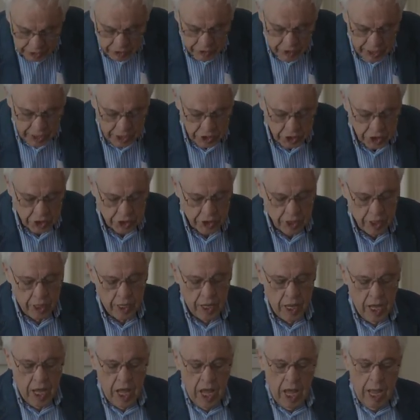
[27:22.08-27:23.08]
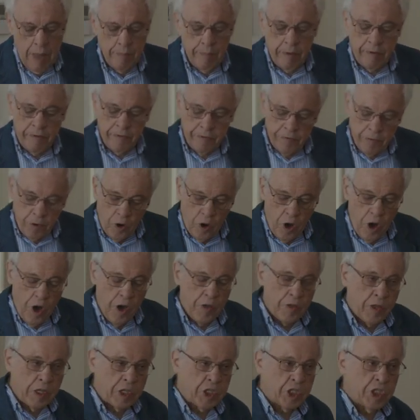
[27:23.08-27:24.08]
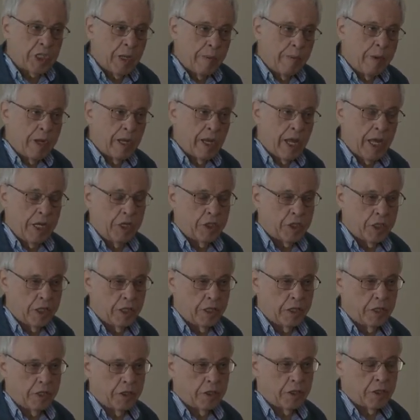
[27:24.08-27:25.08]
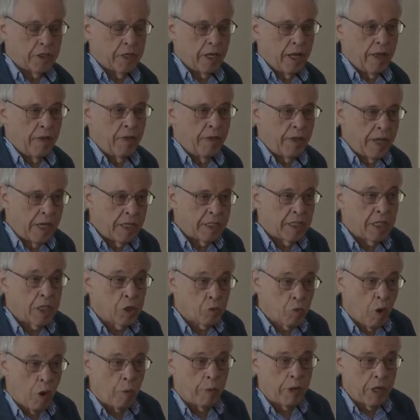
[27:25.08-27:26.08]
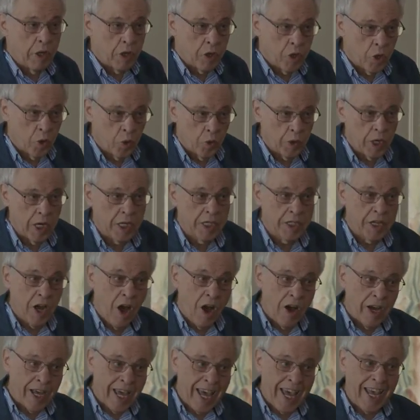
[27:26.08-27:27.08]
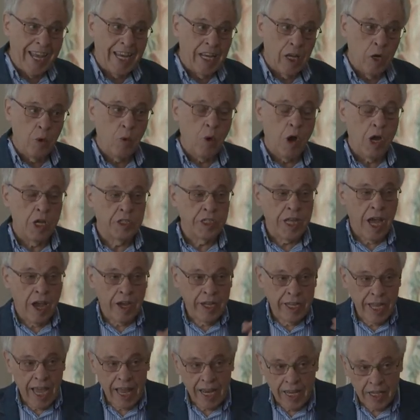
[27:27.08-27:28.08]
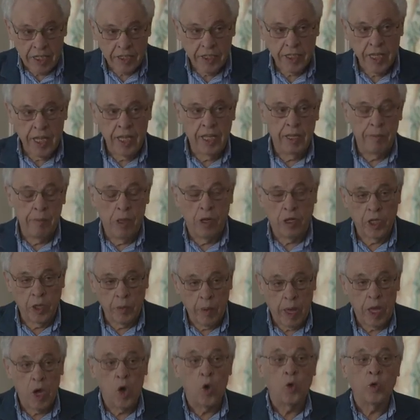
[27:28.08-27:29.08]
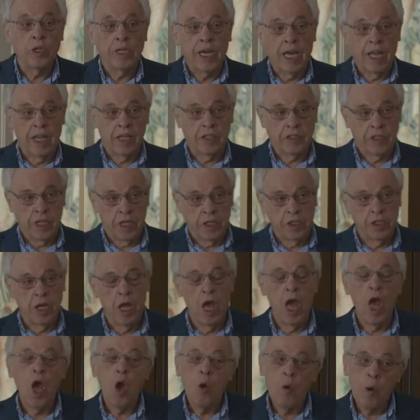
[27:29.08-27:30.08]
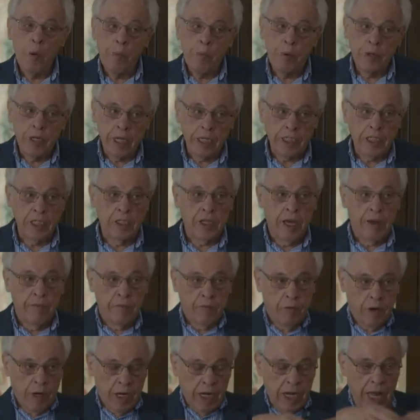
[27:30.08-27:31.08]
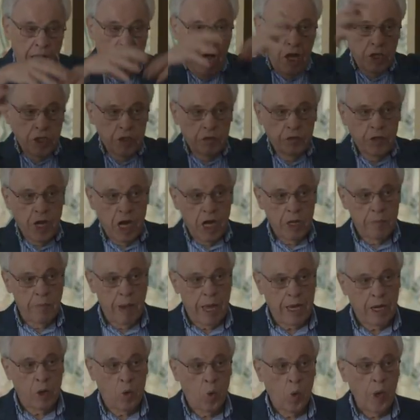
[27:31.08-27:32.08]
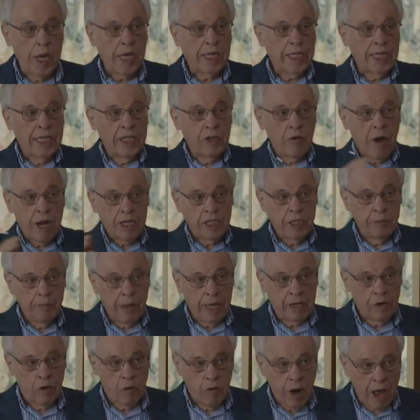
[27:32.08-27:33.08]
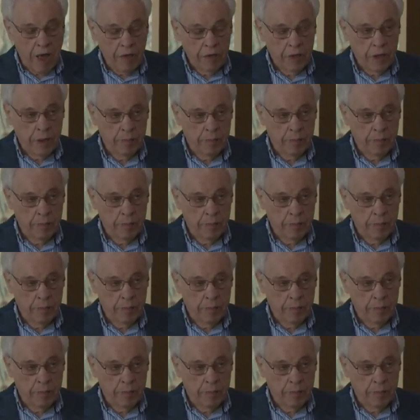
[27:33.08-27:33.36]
is this. Before the simulations, this is what we thought a dark halo was. Our galaxy, the Milky Way, all galaxies, were predicted to have clouds of dark matter, weakly interacting matter around